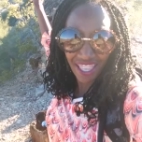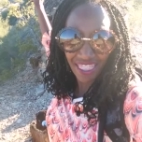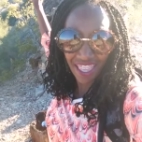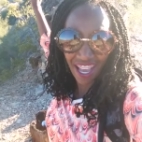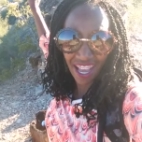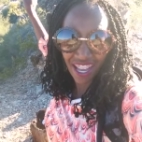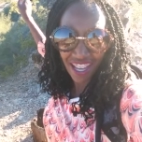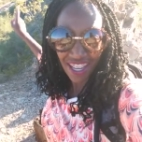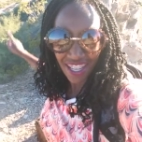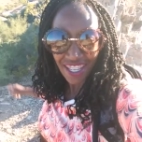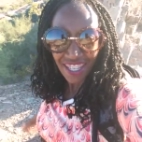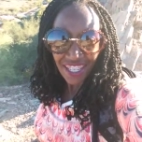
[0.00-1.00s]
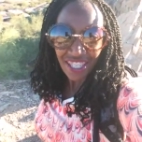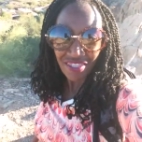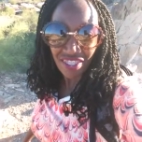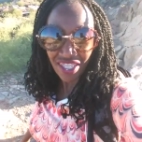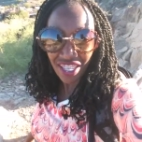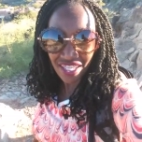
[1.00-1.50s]
there.
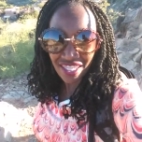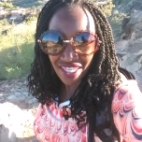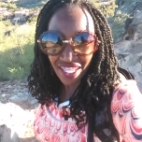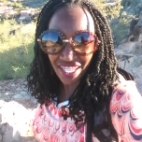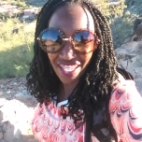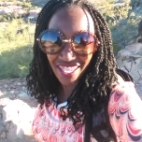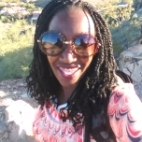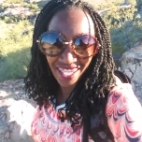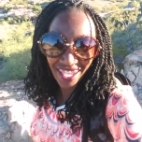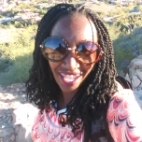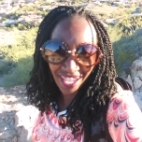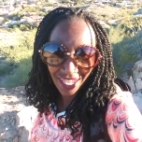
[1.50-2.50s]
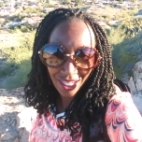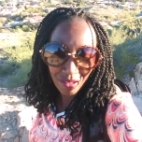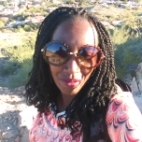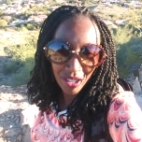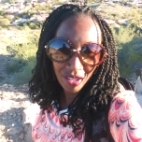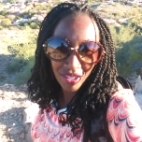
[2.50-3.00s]
We can see a
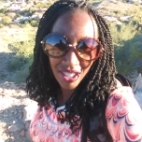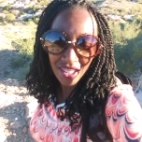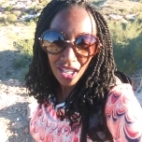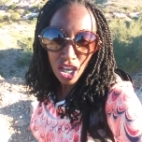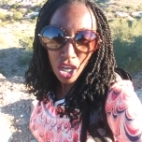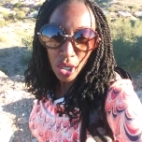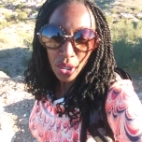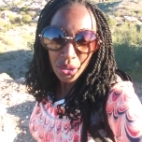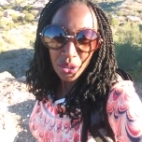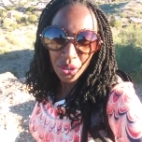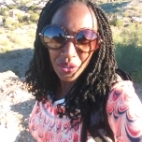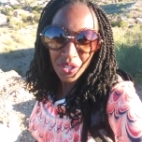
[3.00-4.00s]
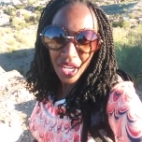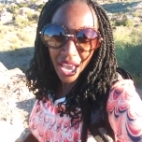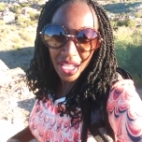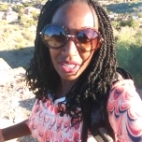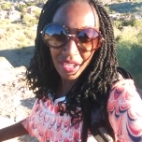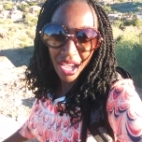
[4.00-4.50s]
little bit of it. So
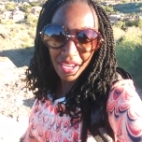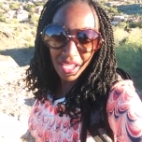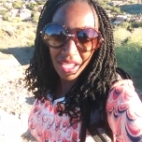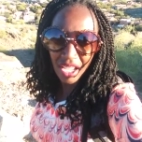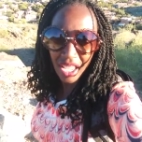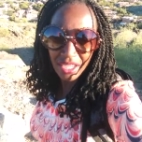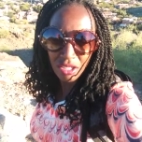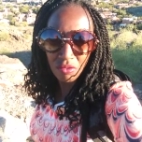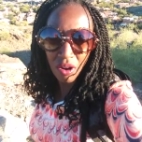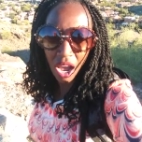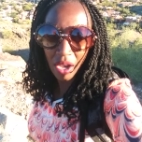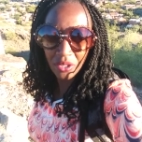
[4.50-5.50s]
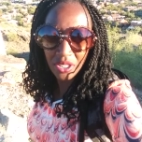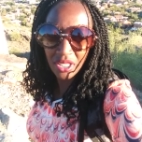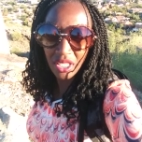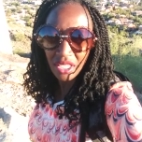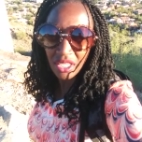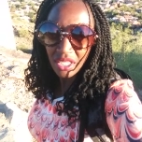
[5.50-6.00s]
today I tried a new
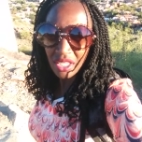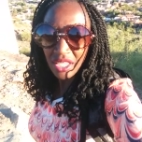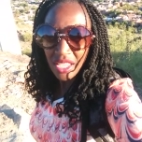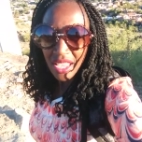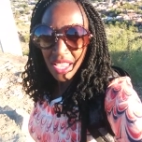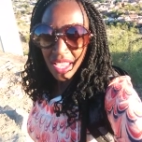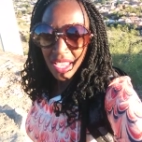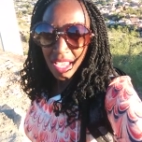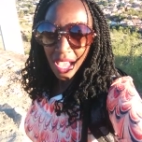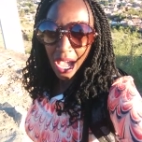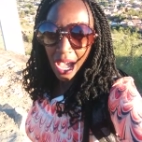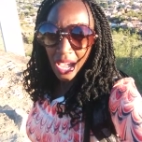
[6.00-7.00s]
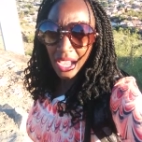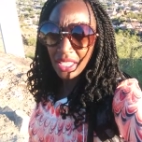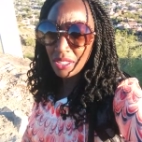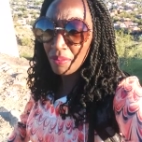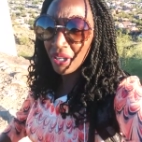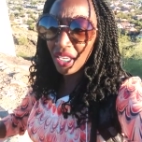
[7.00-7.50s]
route.
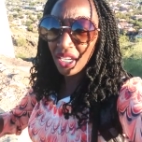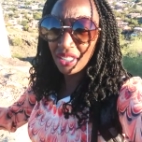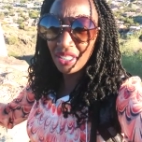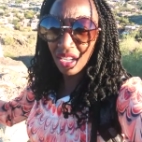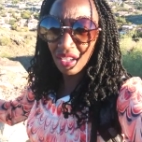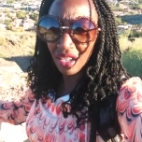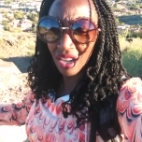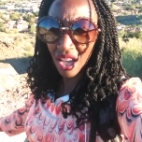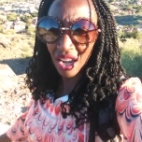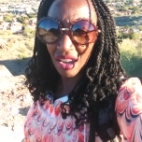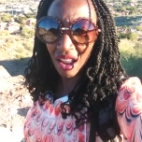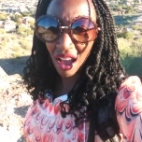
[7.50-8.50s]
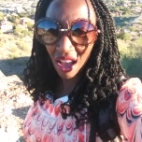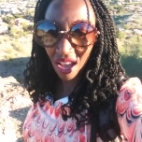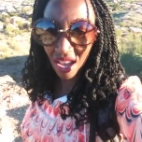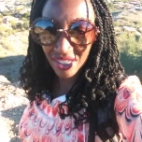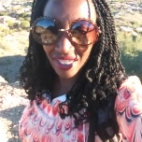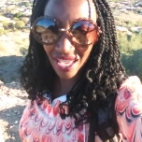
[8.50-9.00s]
It's beginning to look a
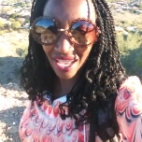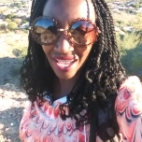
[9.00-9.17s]
lot